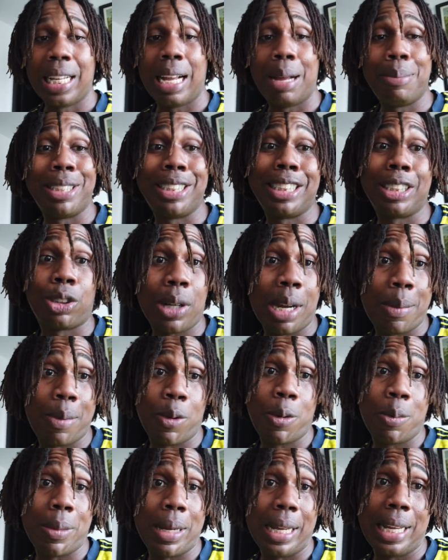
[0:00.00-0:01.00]
I'm gonna just grab it
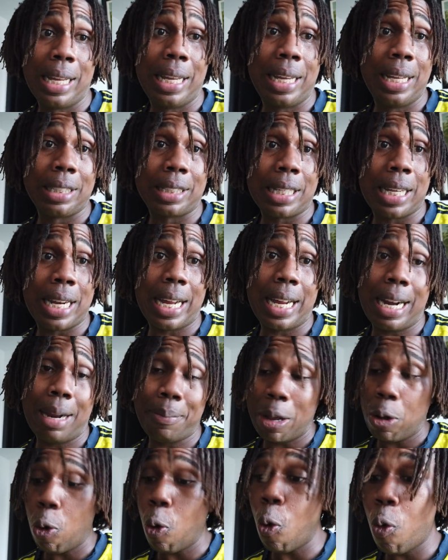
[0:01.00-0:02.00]
with my hands. All right, I'm
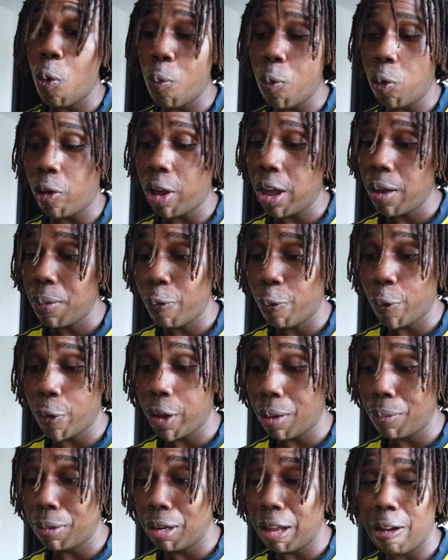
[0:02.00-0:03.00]
at home. Okay, before
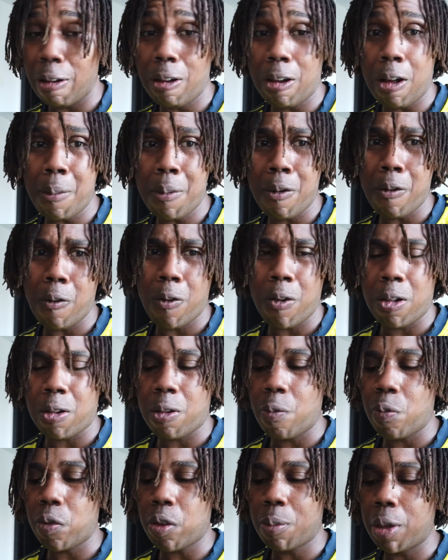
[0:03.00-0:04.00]
y'all be like, oh, come on,
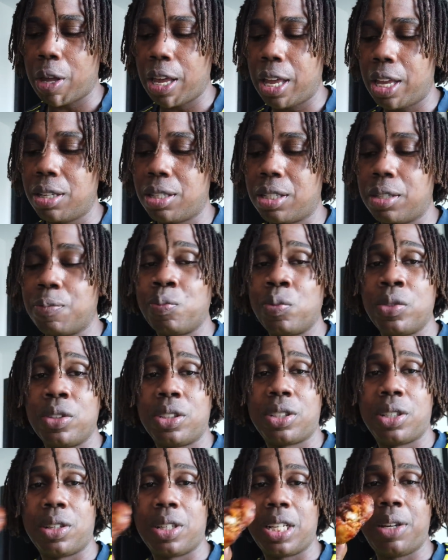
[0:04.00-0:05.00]
Walker, come on, Ace.
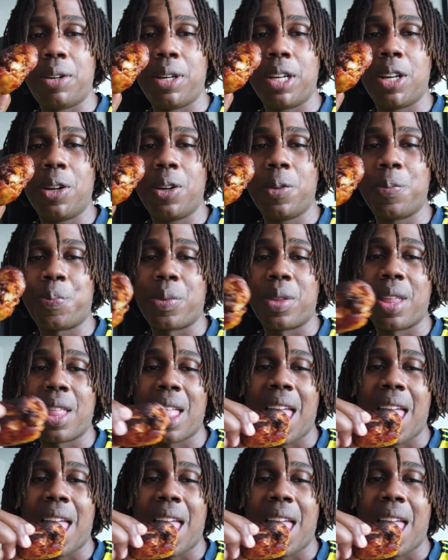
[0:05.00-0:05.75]
So here we go.